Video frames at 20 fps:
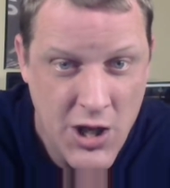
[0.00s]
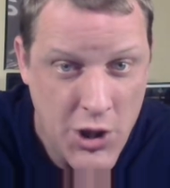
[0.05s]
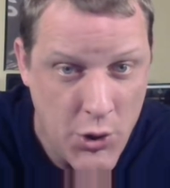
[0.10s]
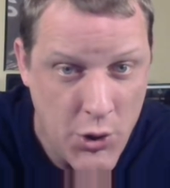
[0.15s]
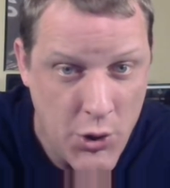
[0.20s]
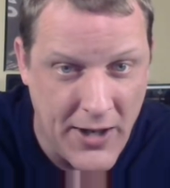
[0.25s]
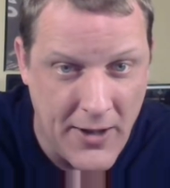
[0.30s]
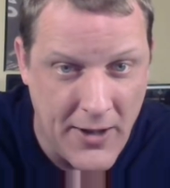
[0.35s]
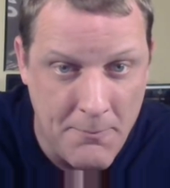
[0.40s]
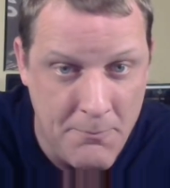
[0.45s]

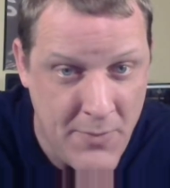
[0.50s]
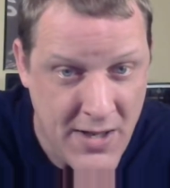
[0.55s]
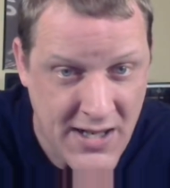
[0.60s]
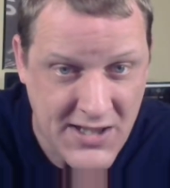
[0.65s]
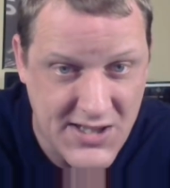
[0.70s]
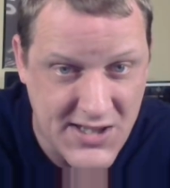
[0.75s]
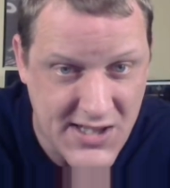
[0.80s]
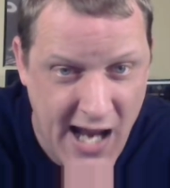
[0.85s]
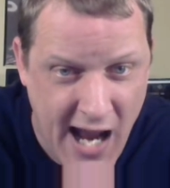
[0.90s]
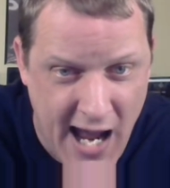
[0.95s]
You had a
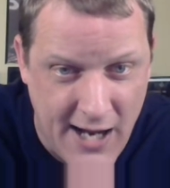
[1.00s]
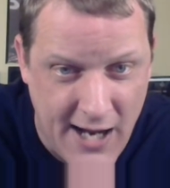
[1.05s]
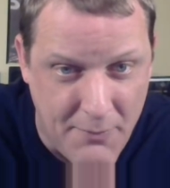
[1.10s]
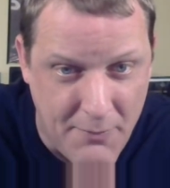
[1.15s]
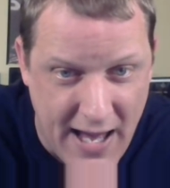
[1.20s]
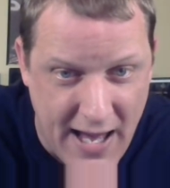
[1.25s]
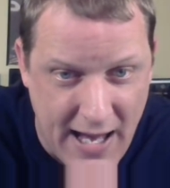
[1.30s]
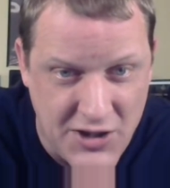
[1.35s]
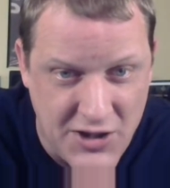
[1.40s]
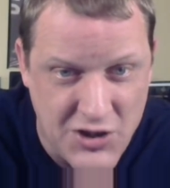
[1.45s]
mixed tag
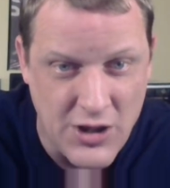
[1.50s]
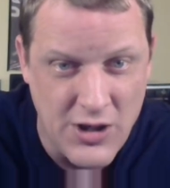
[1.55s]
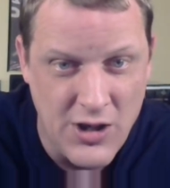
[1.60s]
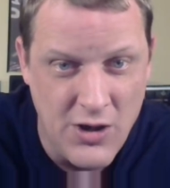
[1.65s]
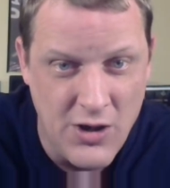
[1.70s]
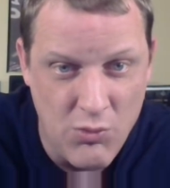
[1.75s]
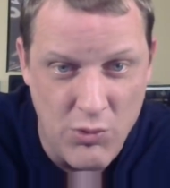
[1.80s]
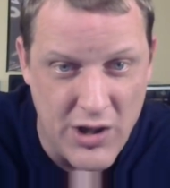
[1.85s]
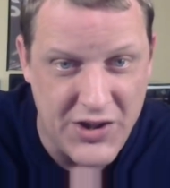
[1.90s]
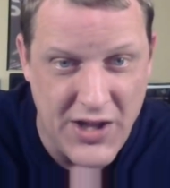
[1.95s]
match
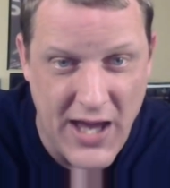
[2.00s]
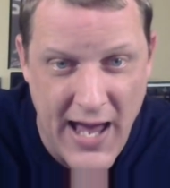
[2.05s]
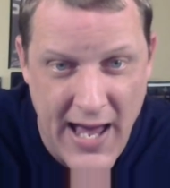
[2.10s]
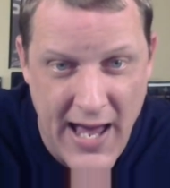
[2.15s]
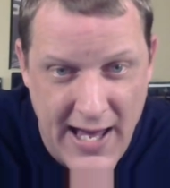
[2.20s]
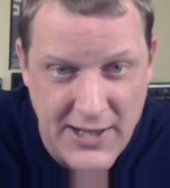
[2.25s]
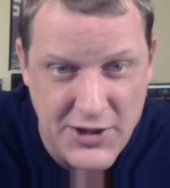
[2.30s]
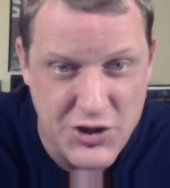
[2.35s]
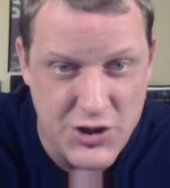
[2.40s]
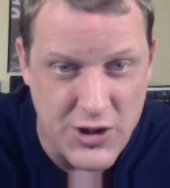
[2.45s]
with
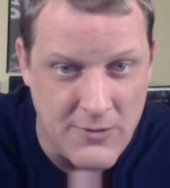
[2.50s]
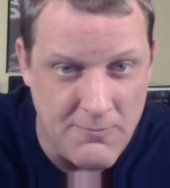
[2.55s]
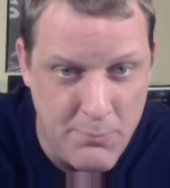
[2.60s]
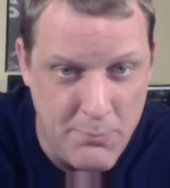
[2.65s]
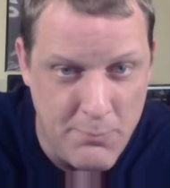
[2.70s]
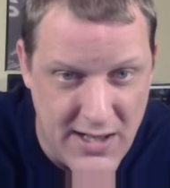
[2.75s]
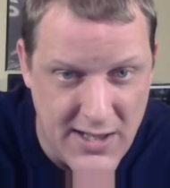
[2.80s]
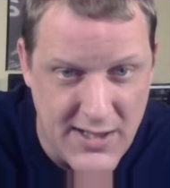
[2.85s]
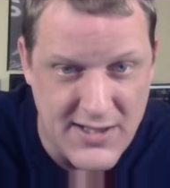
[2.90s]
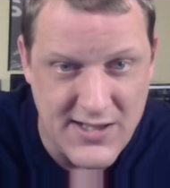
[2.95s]
Edge
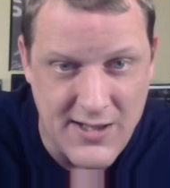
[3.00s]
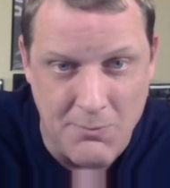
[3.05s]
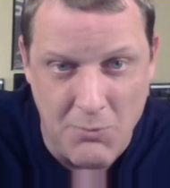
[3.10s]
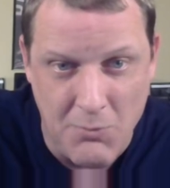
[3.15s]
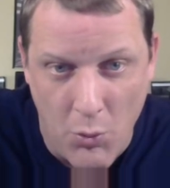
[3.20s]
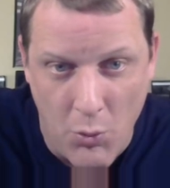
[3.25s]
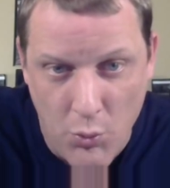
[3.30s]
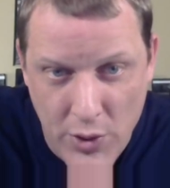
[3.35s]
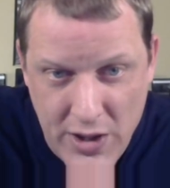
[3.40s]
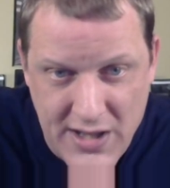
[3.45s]
and Miz and
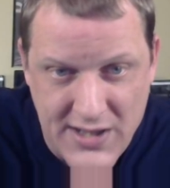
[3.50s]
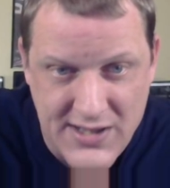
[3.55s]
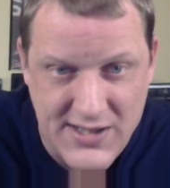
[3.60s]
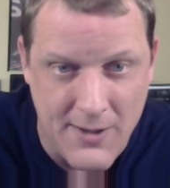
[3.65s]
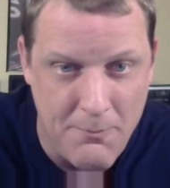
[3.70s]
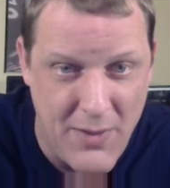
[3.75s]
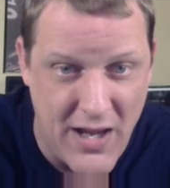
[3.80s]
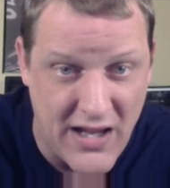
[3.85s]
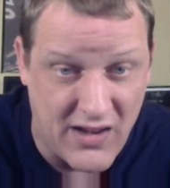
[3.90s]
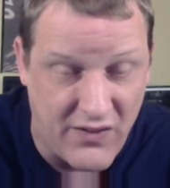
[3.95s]
Maryse
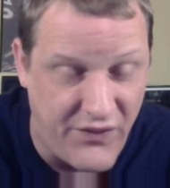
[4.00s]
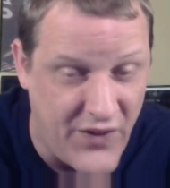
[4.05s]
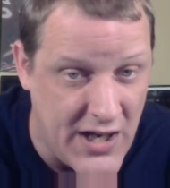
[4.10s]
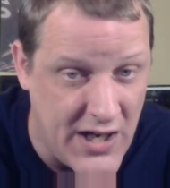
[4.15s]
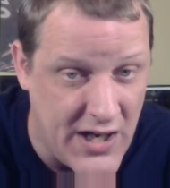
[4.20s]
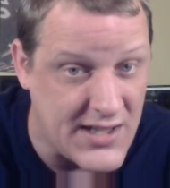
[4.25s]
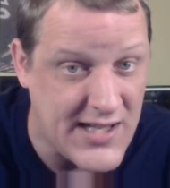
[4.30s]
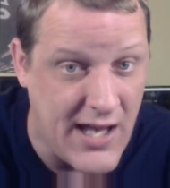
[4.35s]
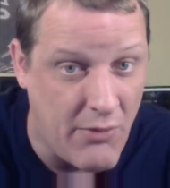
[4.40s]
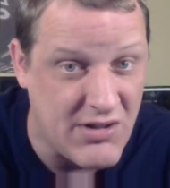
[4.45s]
and Beth
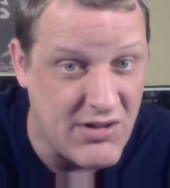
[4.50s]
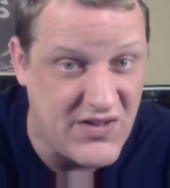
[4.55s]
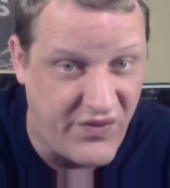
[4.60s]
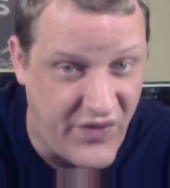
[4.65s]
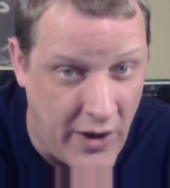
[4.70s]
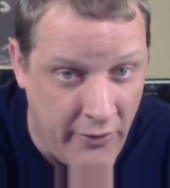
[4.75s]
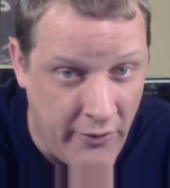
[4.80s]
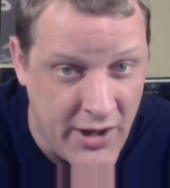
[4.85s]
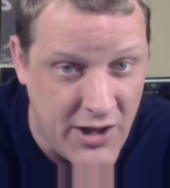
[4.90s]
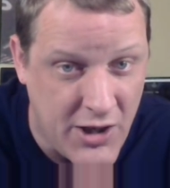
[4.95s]
Phoenix that was
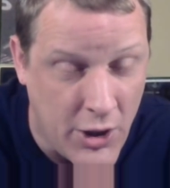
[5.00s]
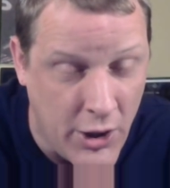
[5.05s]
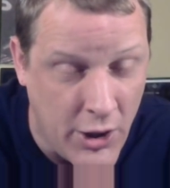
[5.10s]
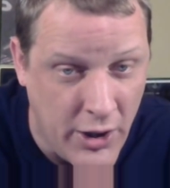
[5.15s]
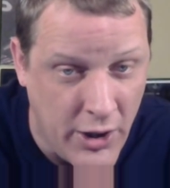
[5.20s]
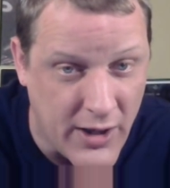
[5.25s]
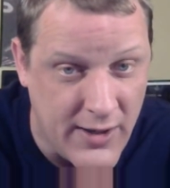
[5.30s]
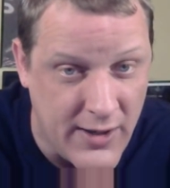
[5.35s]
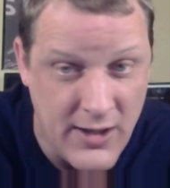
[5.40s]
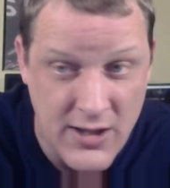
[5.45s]
very
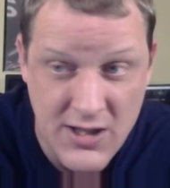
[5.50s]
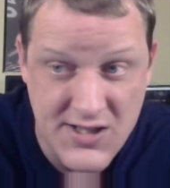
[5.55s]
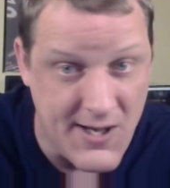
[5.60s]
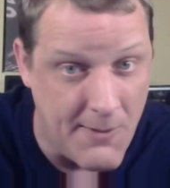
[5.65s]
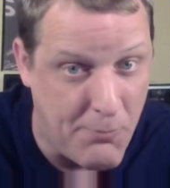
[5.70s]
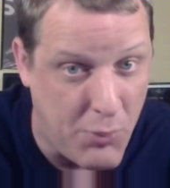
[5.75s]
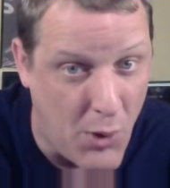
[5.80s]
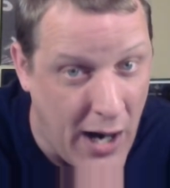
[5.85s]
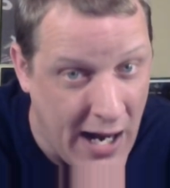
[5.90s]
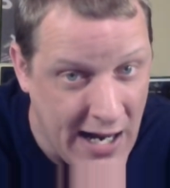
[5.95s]
good,
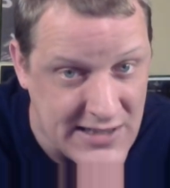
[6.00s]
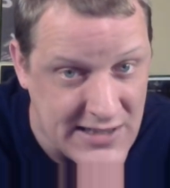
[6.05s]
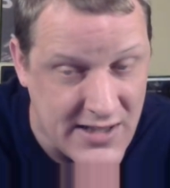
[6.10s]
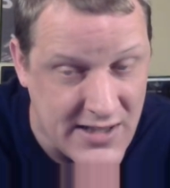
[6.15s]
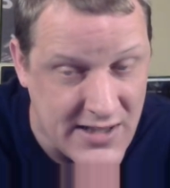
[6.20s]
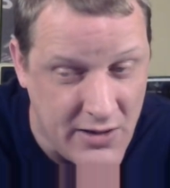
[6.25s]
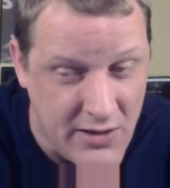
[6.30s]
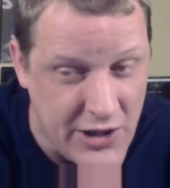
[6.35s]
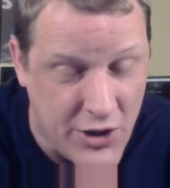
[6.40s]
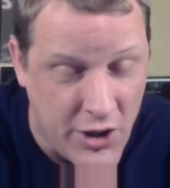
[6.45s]

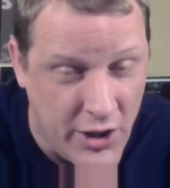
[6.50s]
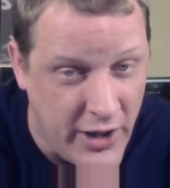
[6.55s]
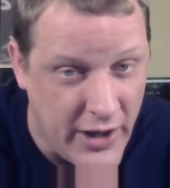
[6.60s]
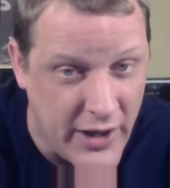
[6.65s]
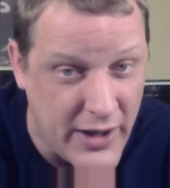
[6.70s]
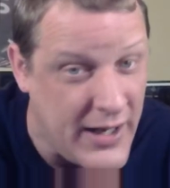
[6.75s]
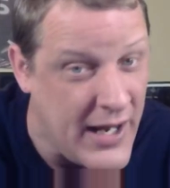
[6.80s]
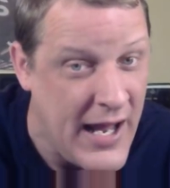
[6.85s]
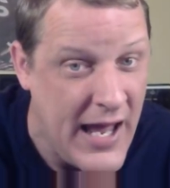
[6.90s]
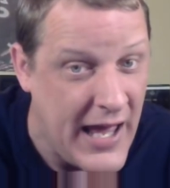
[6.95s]
surprisingly
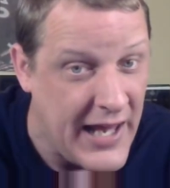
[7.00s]
good,